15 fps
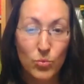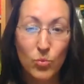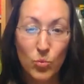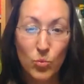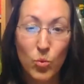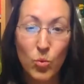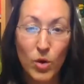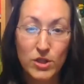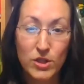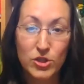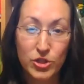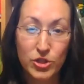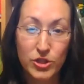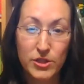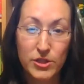what
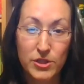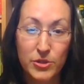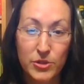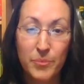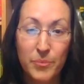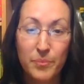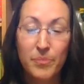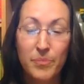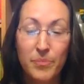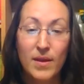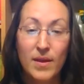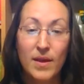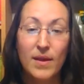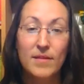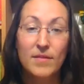you're going to do.
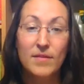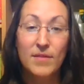So